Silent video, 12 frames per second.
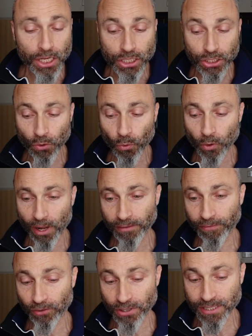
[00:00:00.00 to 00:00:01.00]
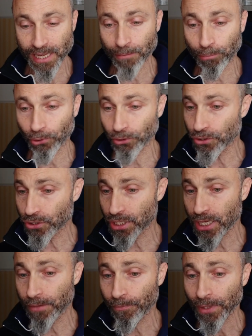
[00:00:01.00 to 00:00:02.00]
So, and for example, you
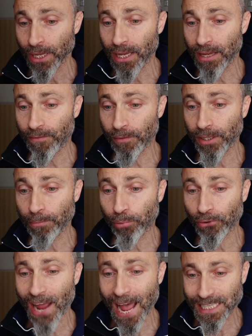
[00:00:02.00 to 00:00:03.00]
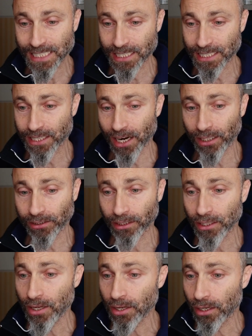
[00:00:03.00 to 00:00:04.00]
see, if the press start
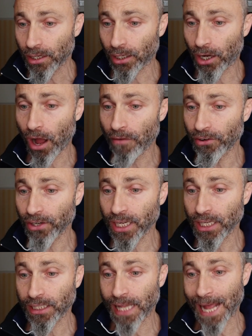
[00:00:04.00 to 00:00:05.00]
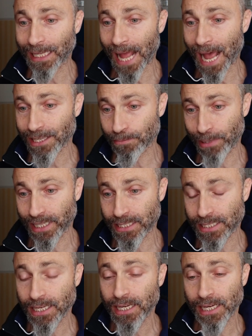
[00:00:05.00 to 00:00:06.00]
covering that
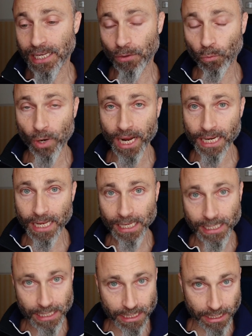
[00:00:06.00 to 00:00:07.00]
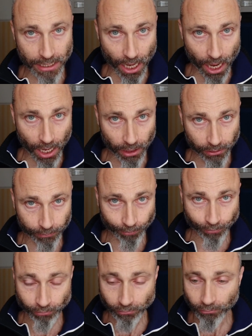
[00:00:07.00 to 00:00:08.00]
aspects in a way that is not
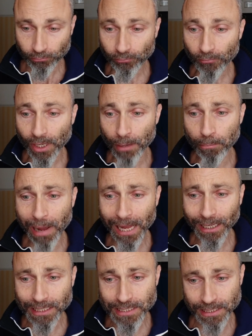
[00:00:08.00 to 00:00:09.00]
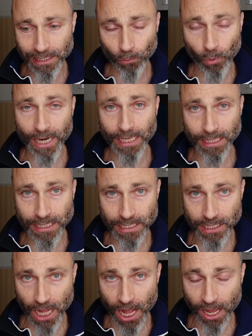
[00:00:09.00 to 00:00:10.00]
balanced, in a way that
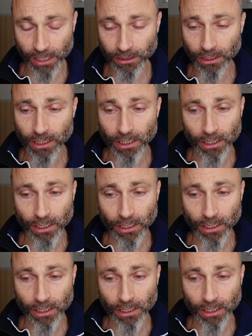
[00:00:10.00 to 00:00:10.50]
is not